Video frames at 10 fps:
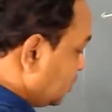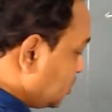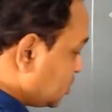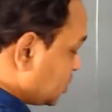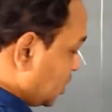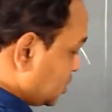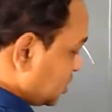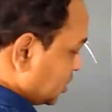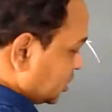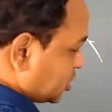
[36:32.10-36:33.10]
in this
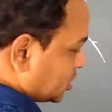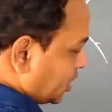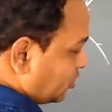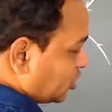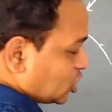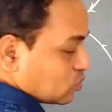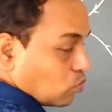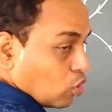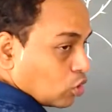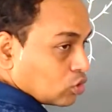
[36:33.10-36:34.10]
case, its strength is
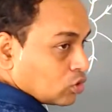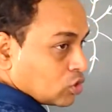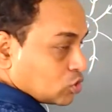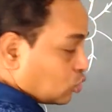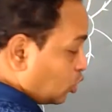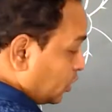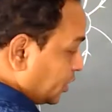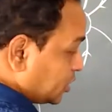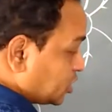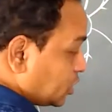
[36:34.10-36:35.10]
more. So
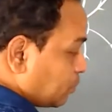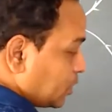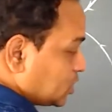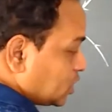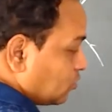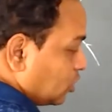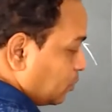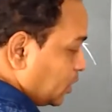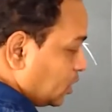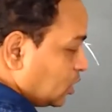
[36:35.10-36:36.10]
its repulsion will
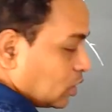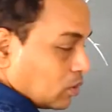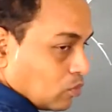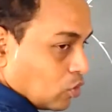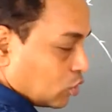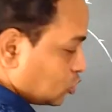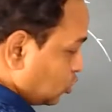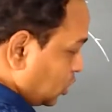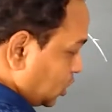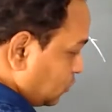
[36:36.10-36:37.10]
be more.
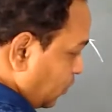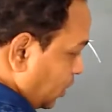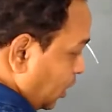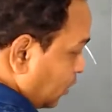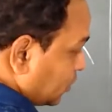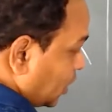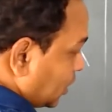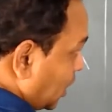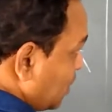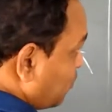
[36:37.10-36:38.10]
So that's why the
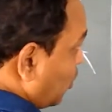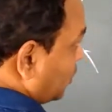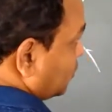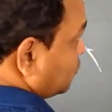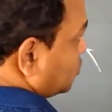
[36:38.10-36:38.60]
null point.